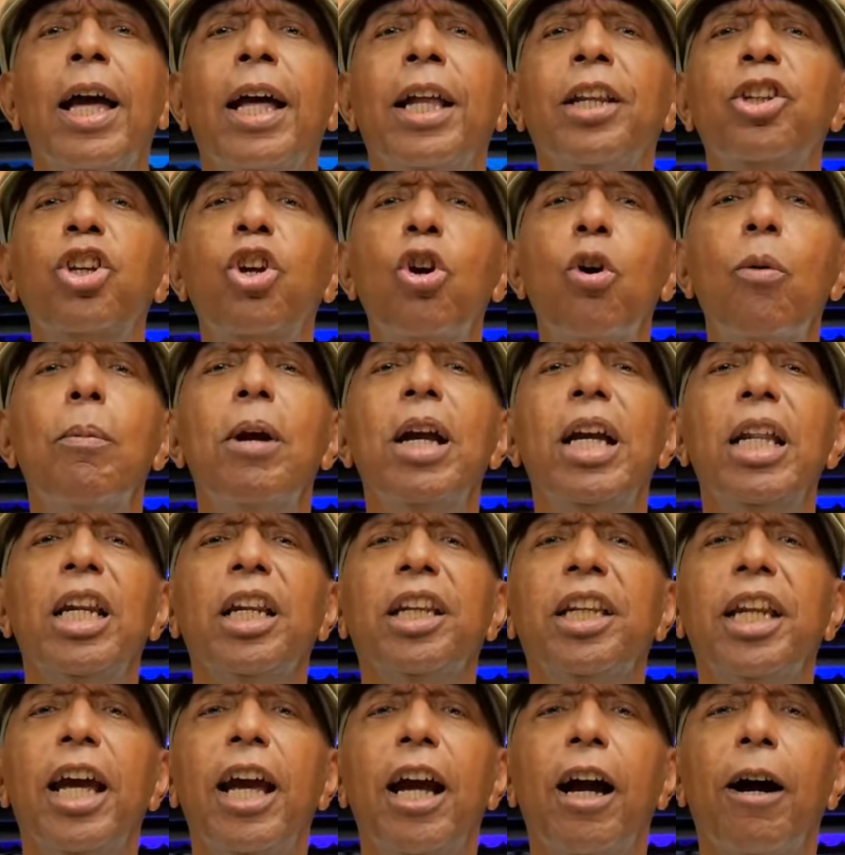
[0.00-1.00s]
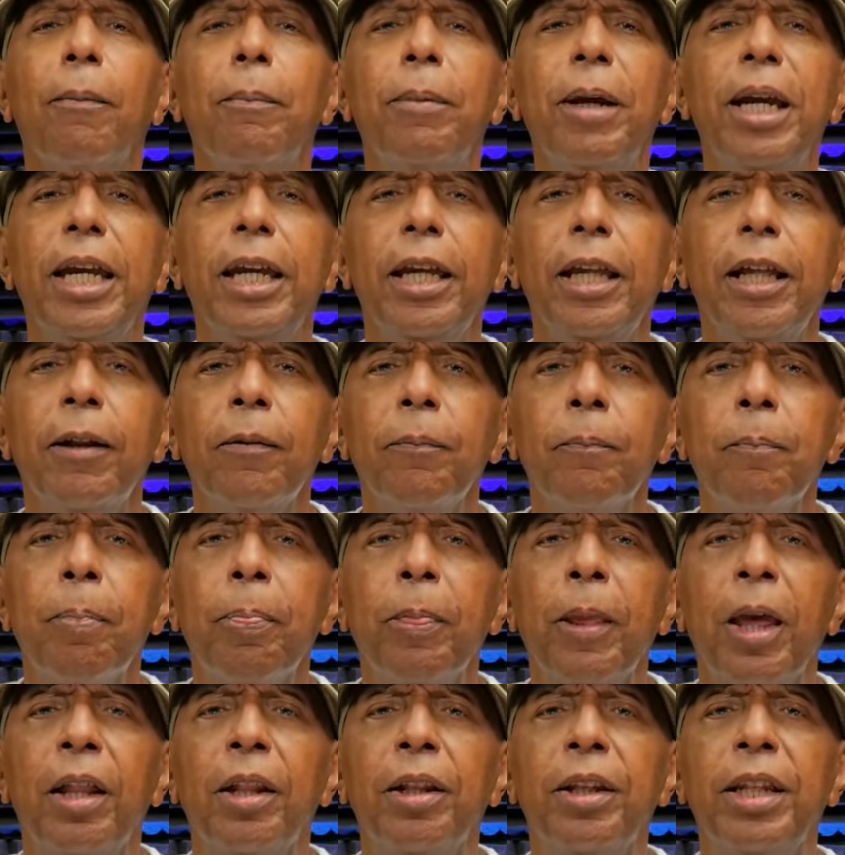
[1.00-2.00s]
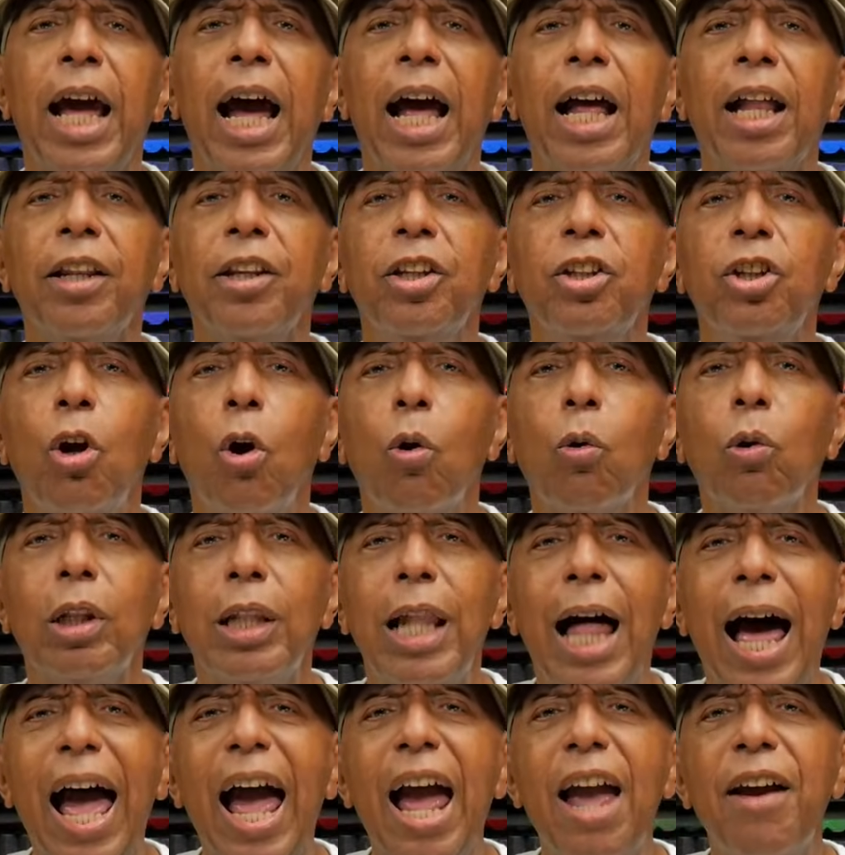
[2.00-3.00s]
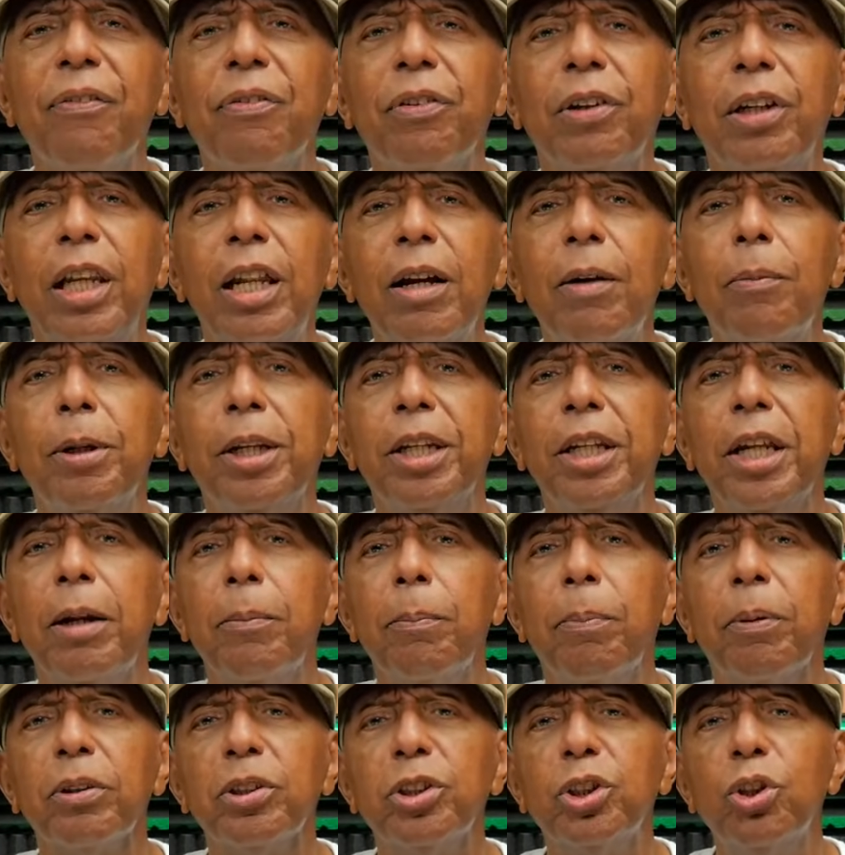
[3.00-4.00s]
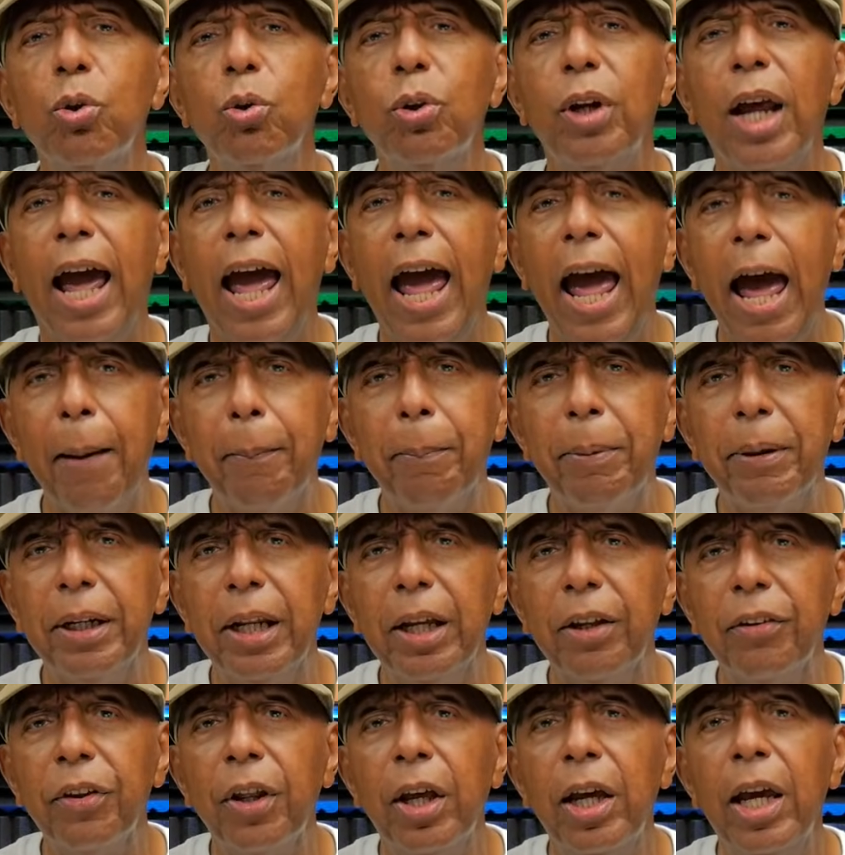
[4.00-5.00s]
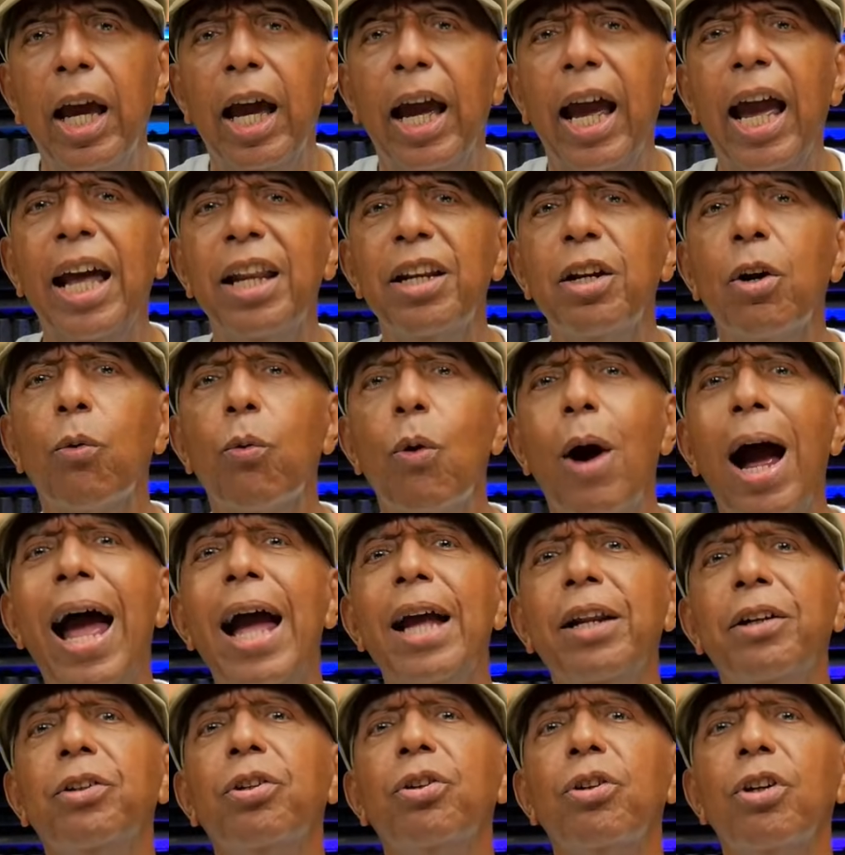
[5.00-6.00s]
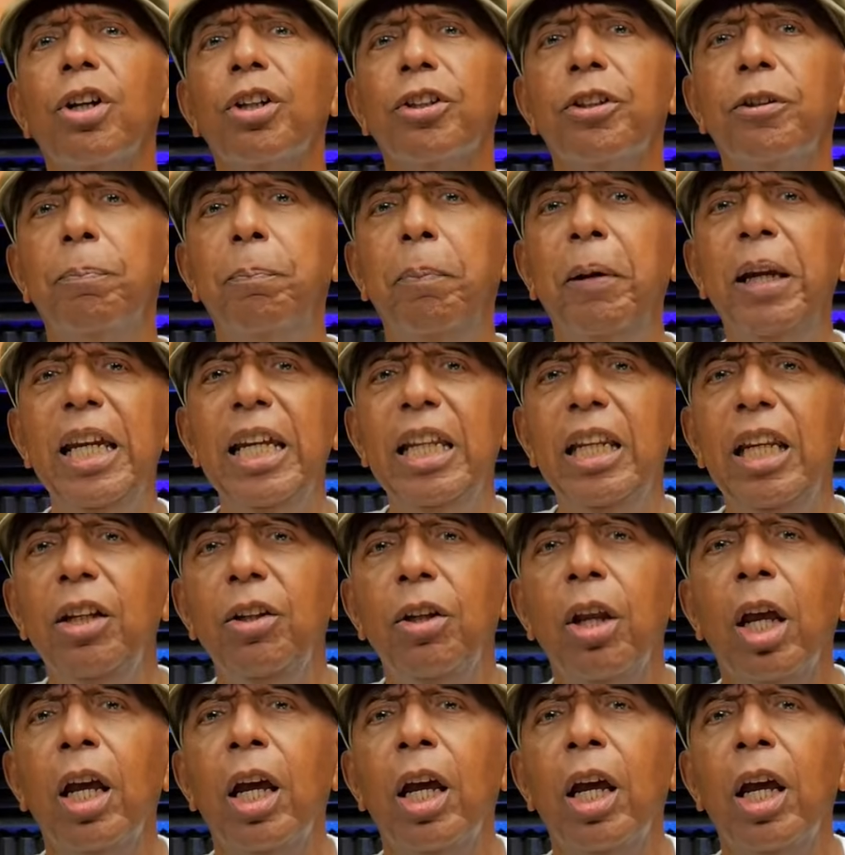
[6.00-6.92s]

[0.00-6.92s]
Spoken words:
You mean to tell me that your life, liberty, and pursuit of happiness and the right to a speedy